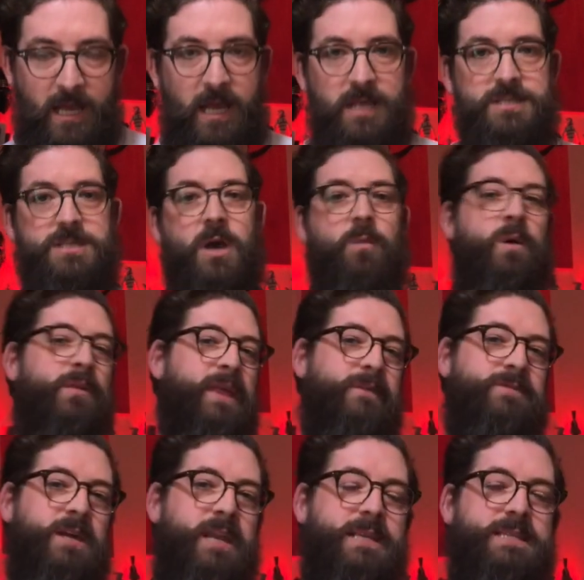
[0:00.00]
So what
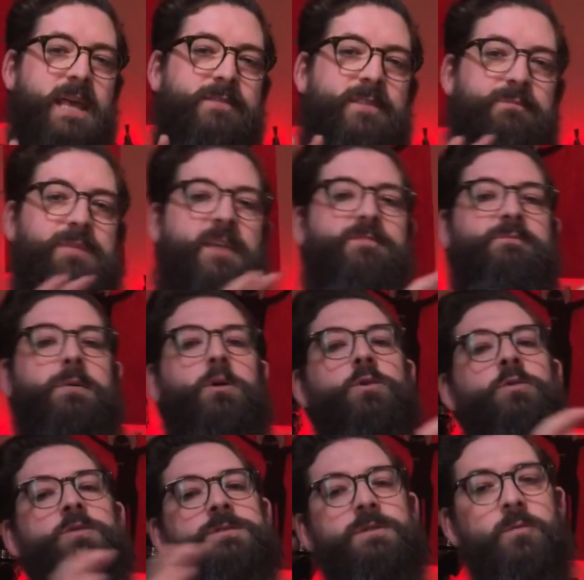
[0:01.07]
they've done is they've
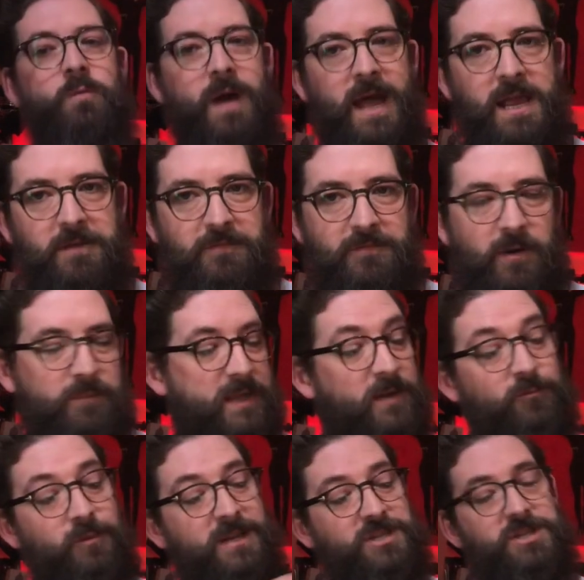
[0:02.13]
pulled away from the
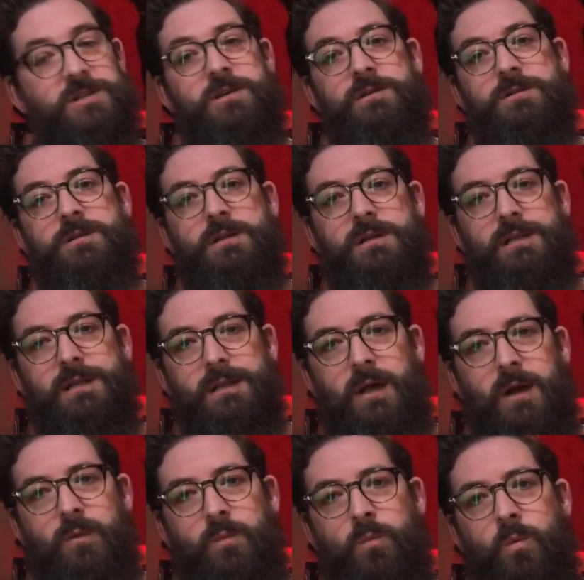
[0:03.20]
original
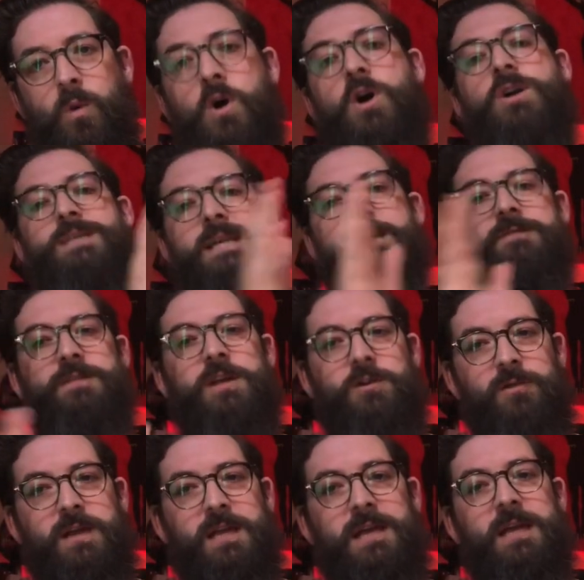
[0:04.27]
wording of the
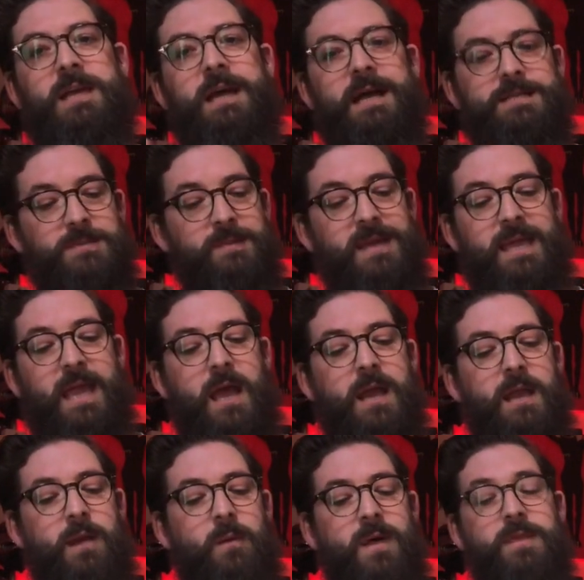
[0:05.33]
Greek to make it in
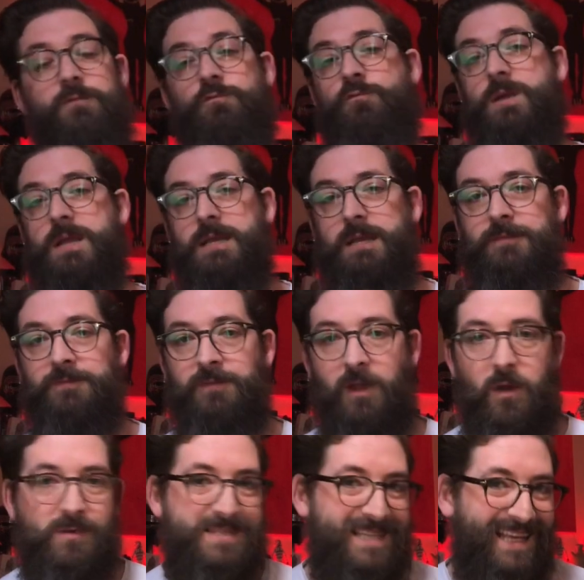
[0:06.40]
a way that really
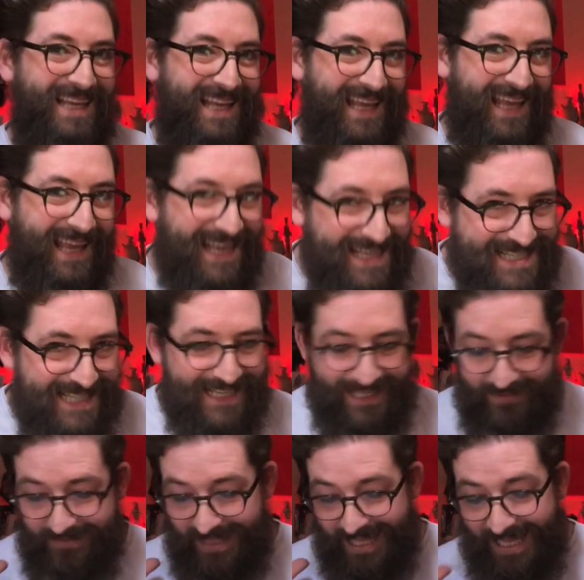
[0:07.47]
flows easily
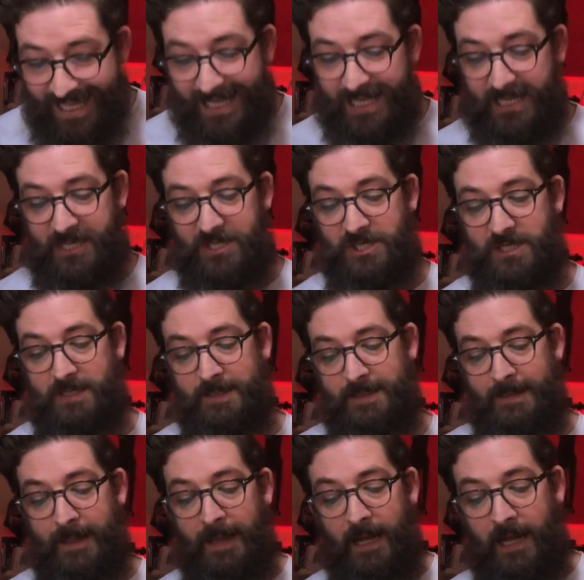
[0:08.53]
in the English.
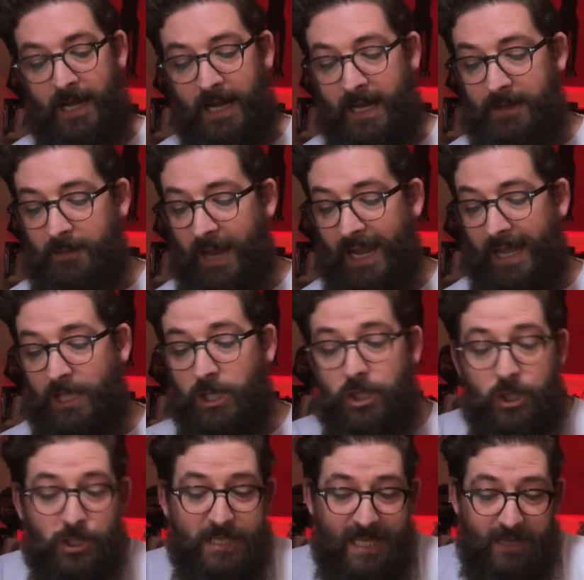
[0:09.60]
And I
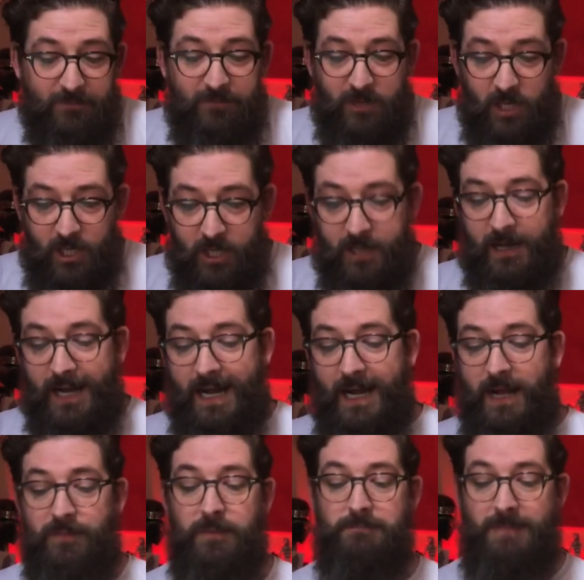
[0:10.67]
could give you
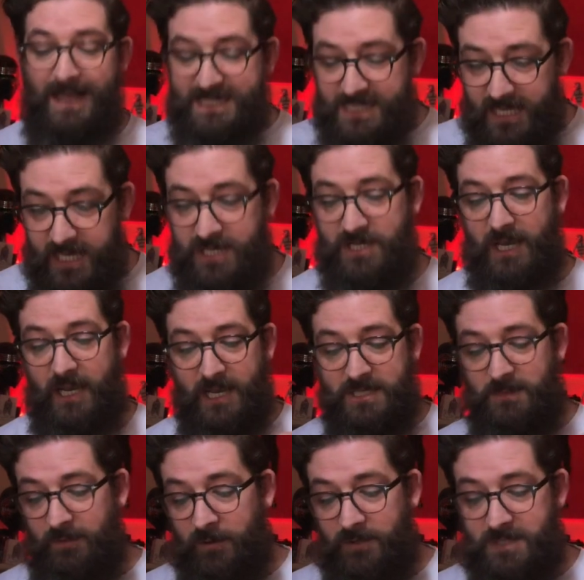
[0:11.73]
the Message and
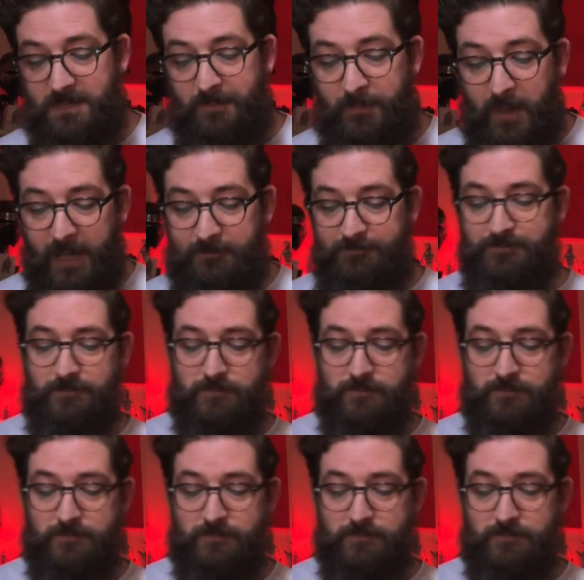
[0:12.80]
some of the others, but